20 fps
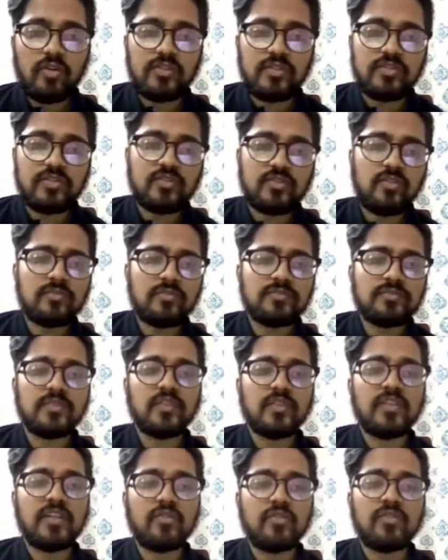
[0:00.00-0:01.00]
So You
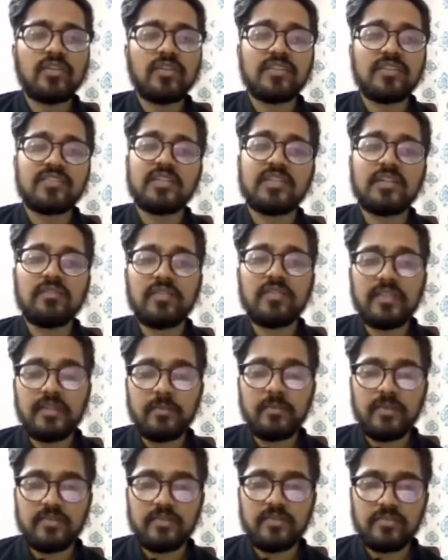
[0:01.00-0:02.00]
need to consult with them
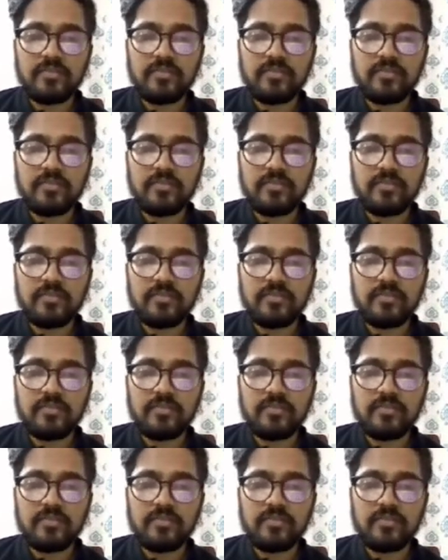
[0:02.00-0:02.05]
as well.